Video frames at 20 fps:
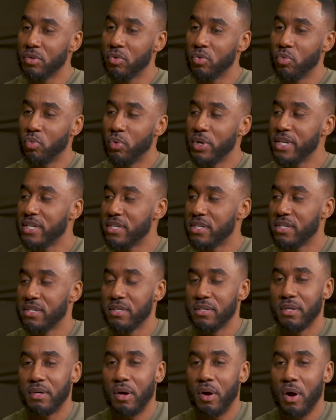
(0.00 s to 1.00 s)

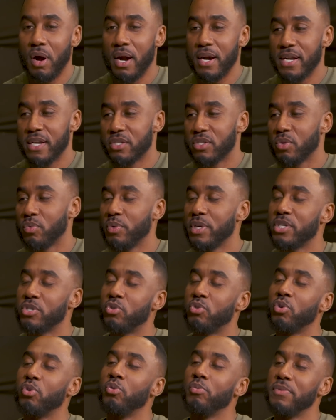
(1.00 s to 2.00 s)
which artist or which
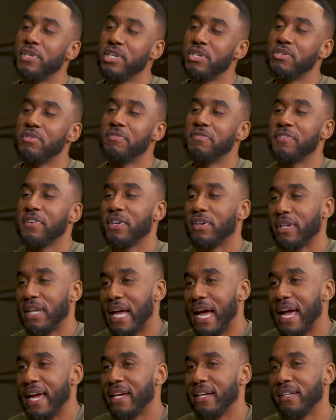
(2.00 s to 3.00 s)
group did you feel
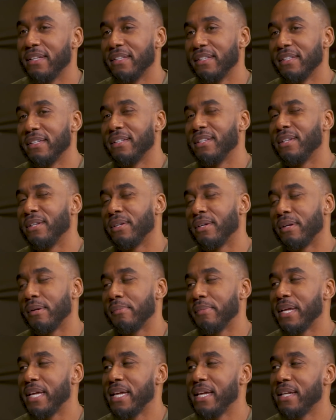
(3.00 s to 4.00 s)
like, you know what I
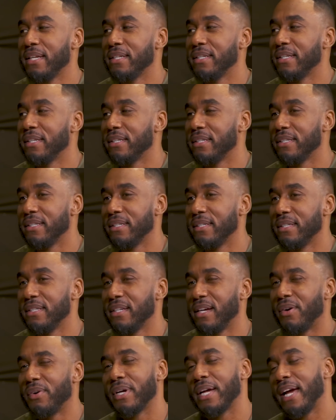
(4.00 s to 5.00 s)
mean?
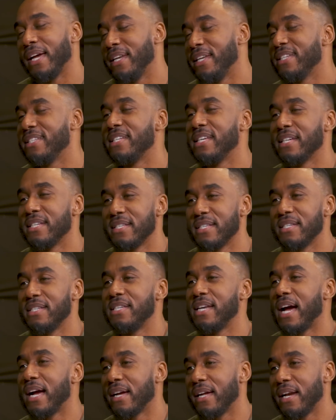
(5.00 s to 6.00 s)
Okay, these niggas is
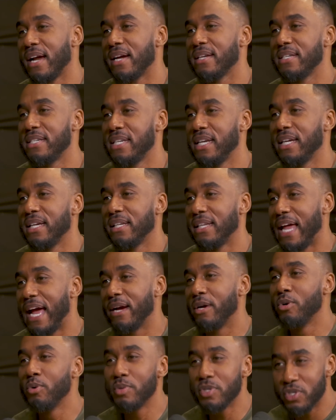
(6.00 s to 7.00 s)
jocking our shit.
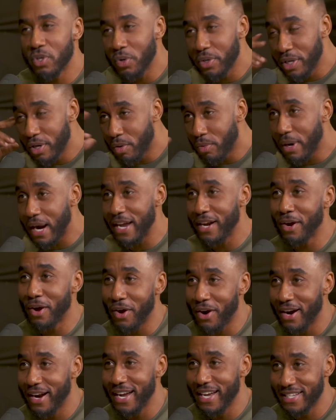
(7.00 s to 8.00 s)
Like, who was on your
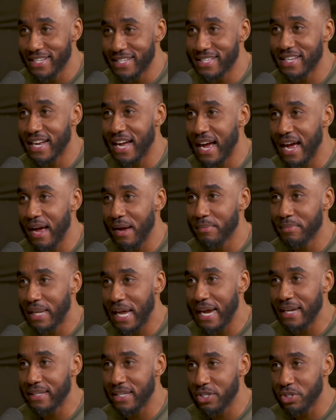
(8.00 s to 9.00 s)
radar at the time?
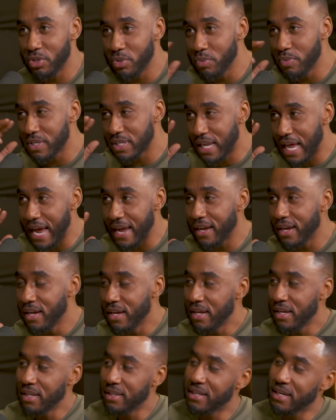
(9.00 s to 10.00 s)
Like, that you was like,
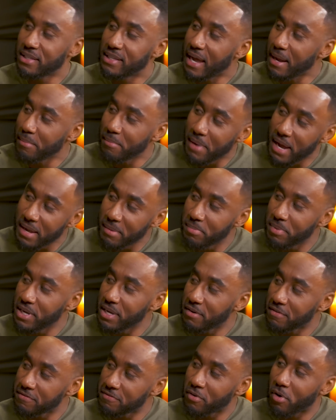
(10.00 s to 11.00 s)
that they may be
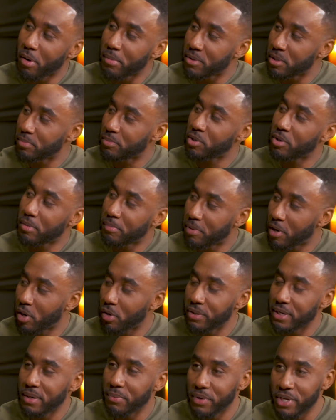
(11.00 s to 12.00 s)
a formidable
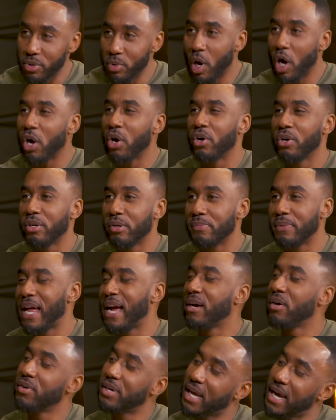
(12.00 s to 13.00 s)
opponent when you heard them.
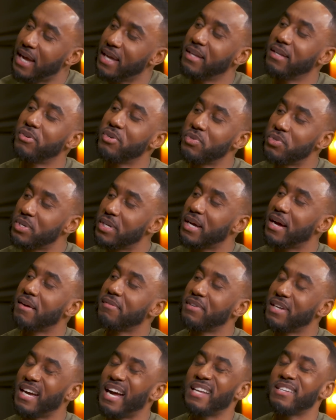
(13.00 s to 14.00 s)
Like, okay, Crucial
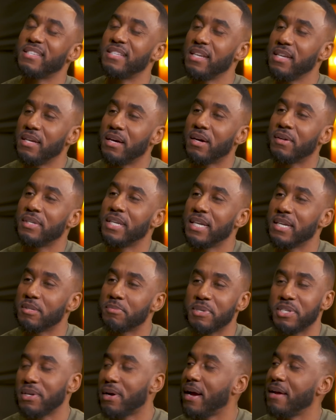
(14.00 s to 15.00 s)
Conflict, I see y'all niggas,
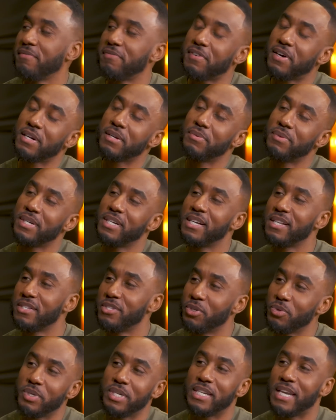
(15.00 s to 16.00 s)
but y'all ain't fucking with us.
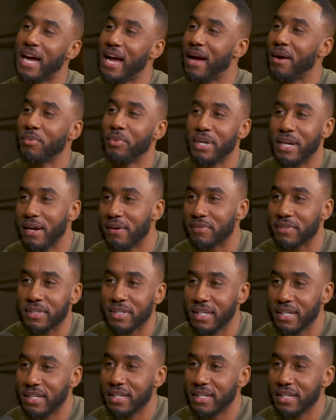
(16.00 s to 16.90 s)
Do or die, whatever.